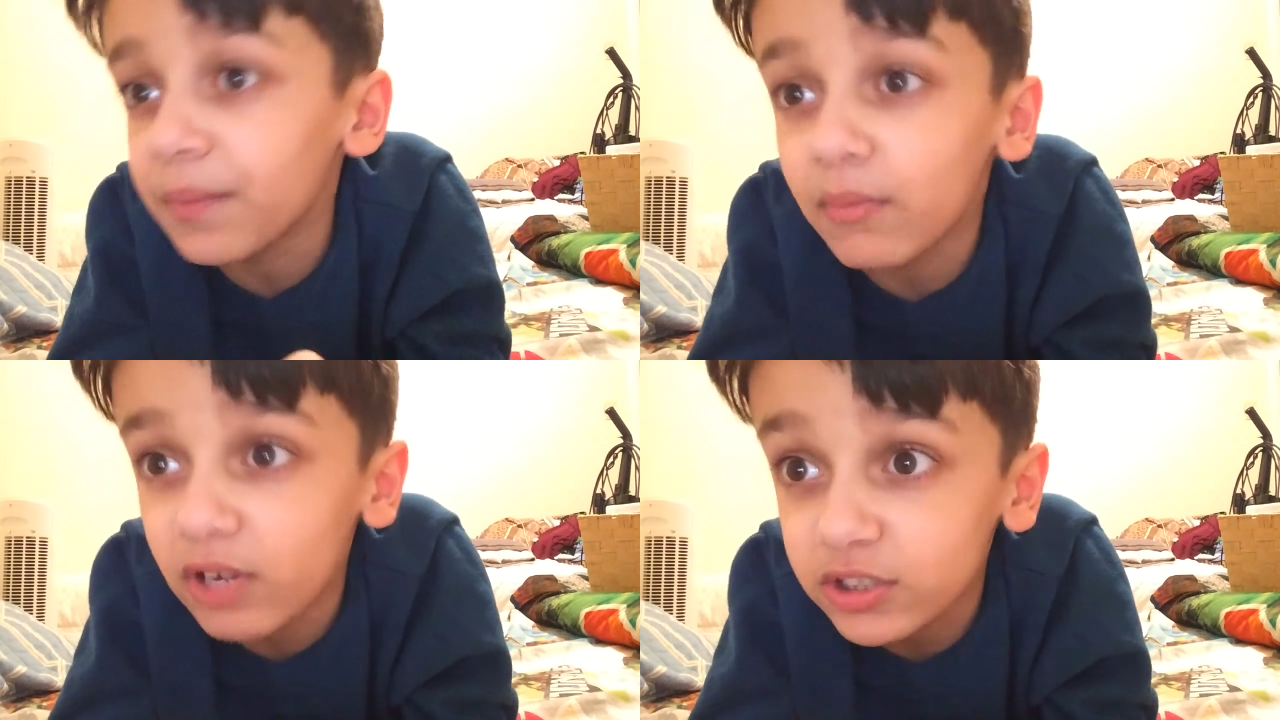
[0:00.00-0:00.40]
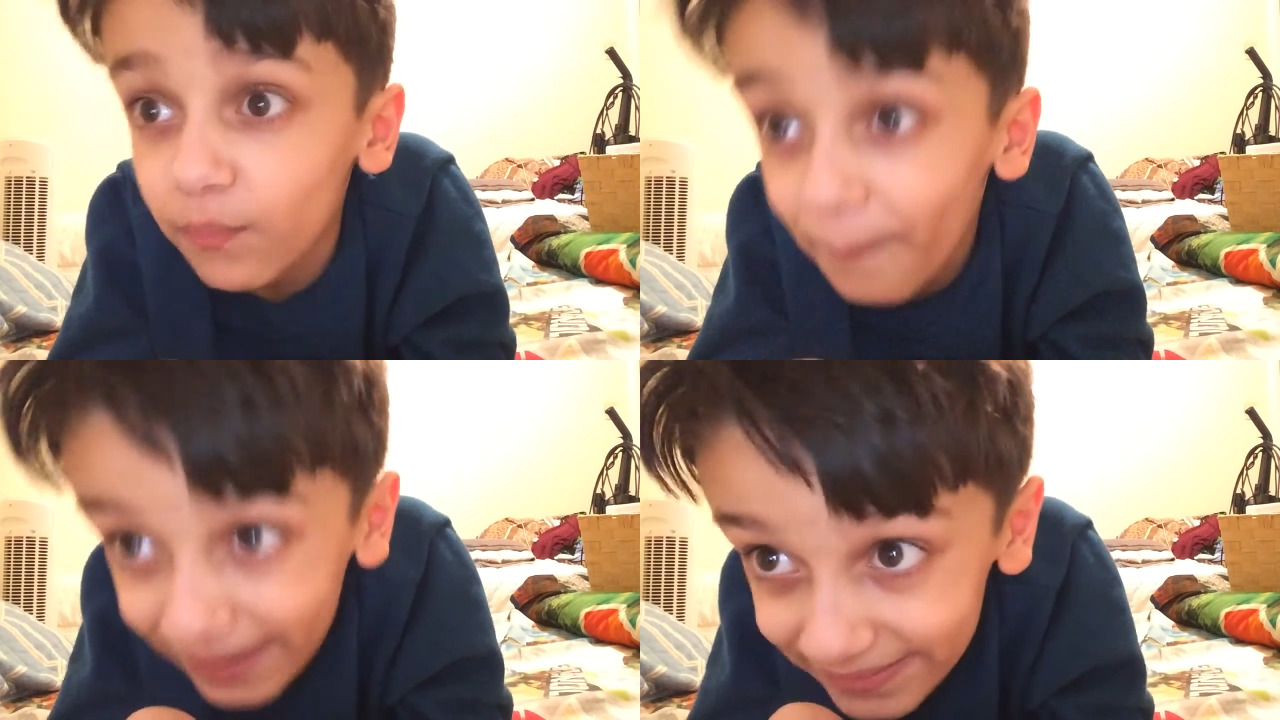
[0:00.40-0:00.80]
at
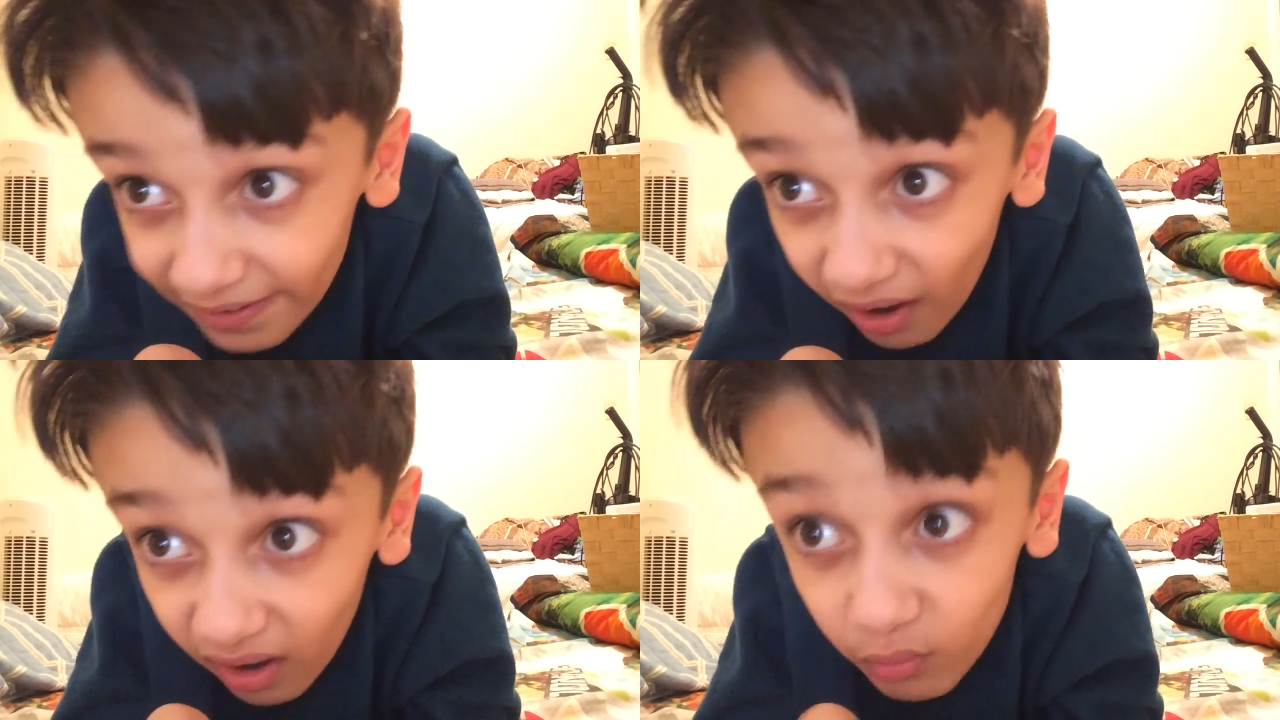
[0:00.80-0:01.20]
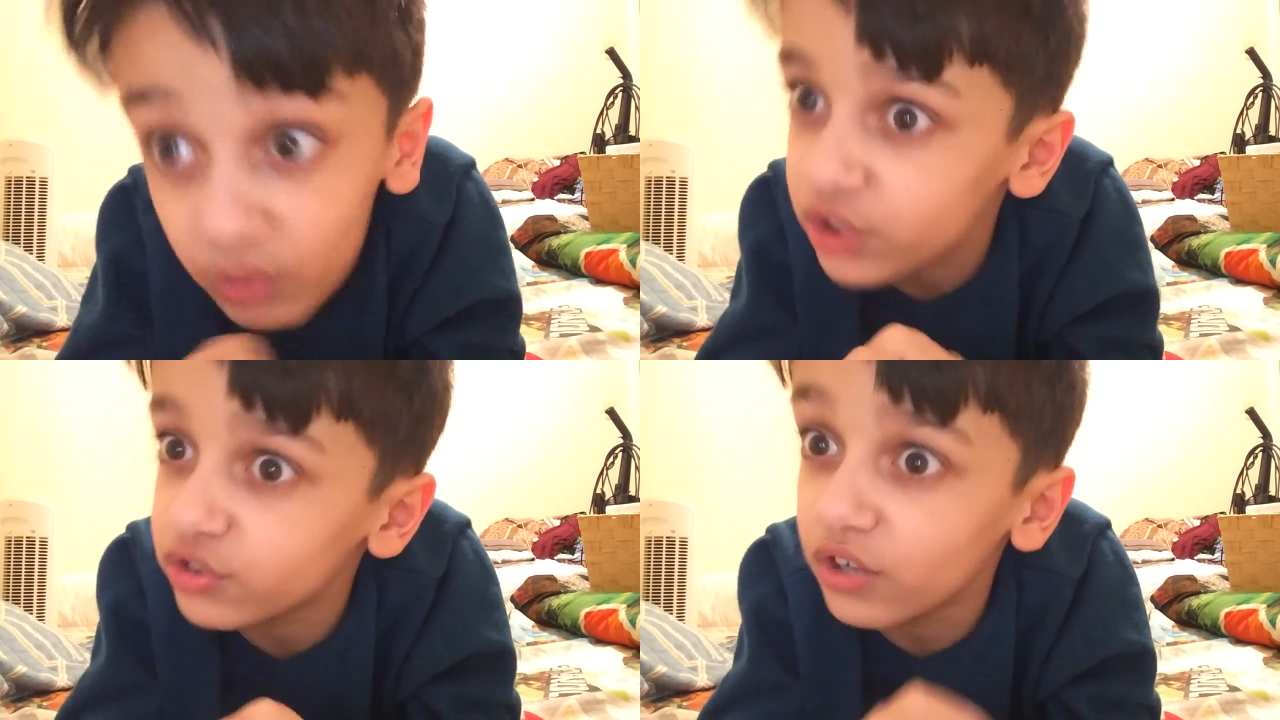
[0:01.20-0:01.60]
WrestleMania,
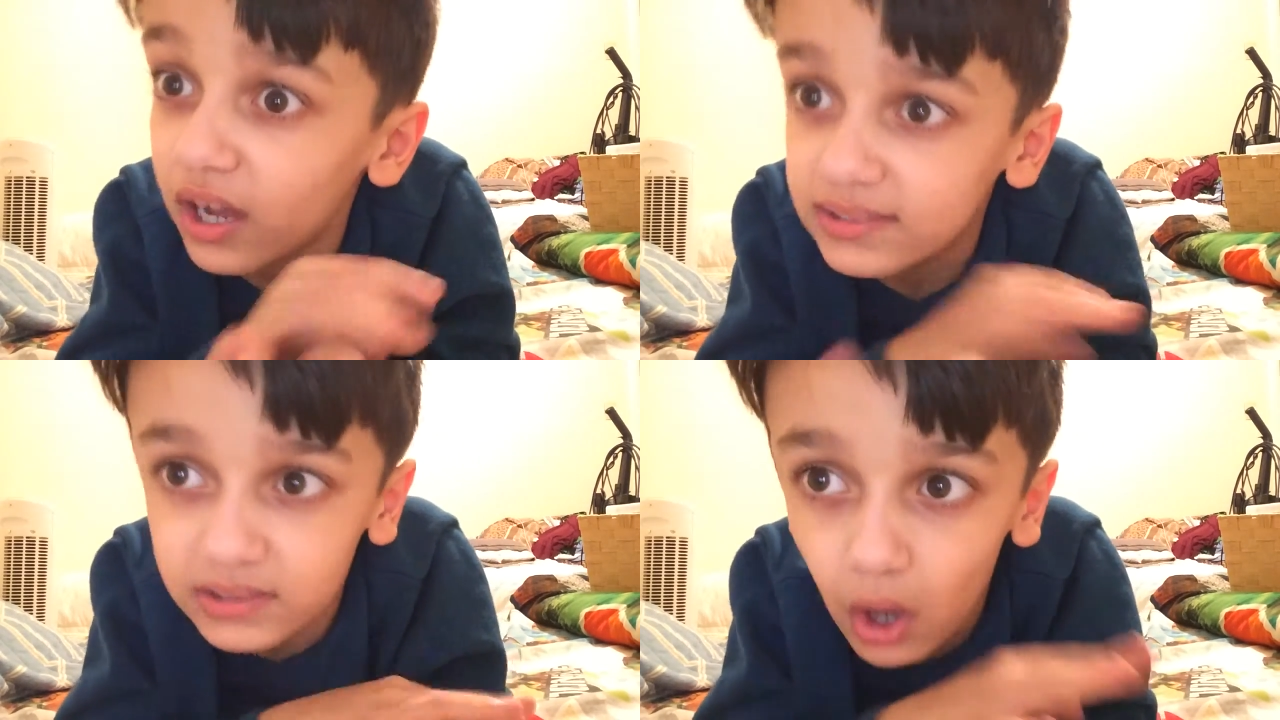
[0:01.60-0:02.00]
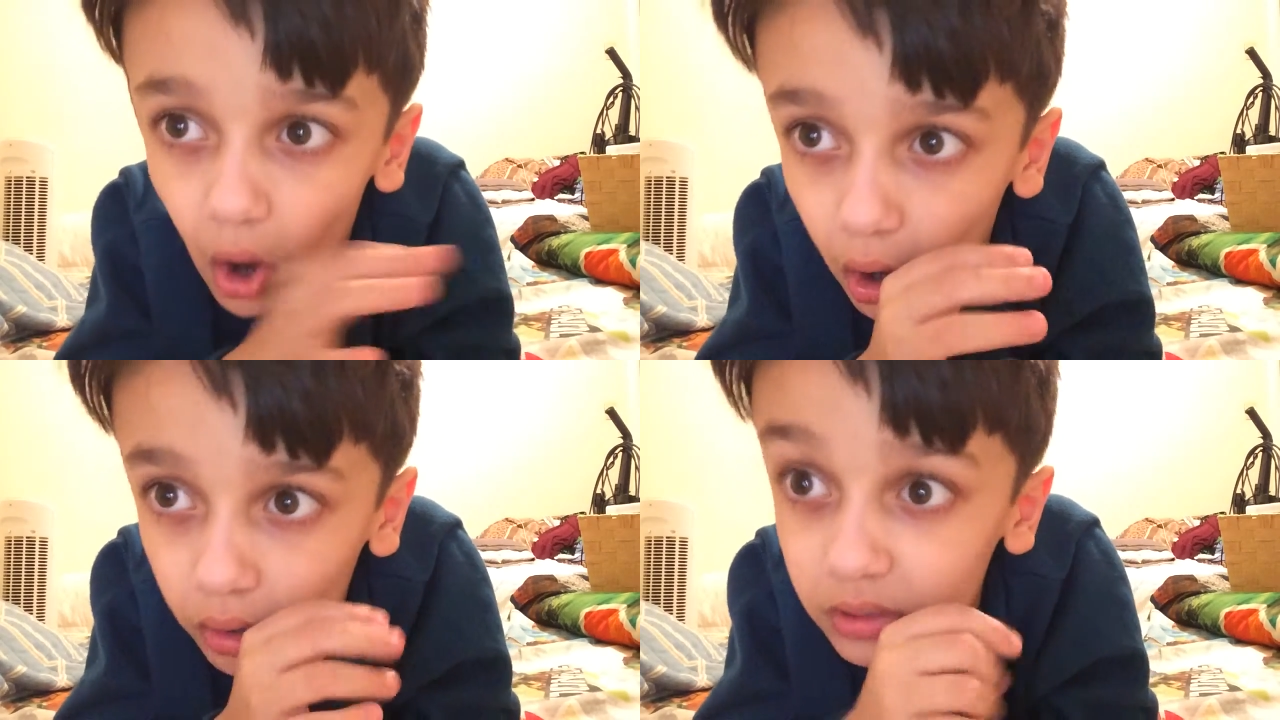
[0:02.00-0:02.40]
which you guys saw.